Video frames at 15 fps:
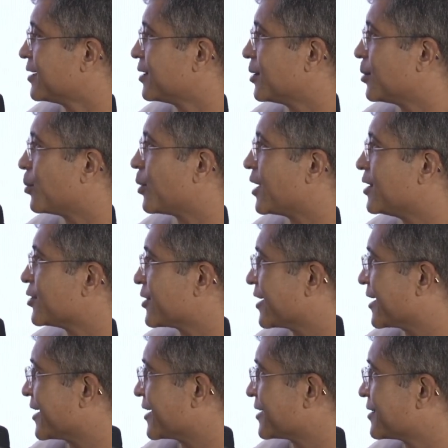while looking
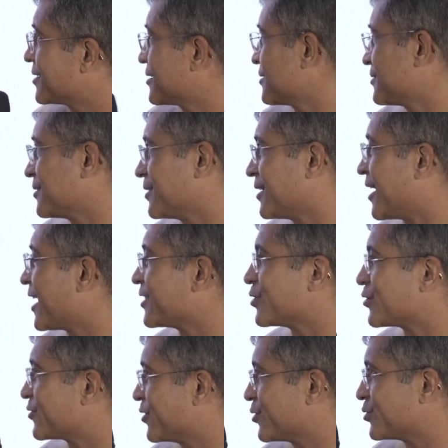at either
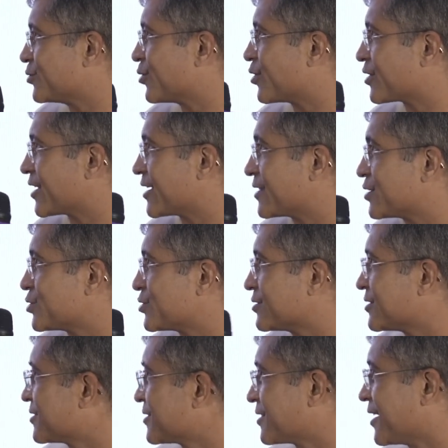of your two organizations?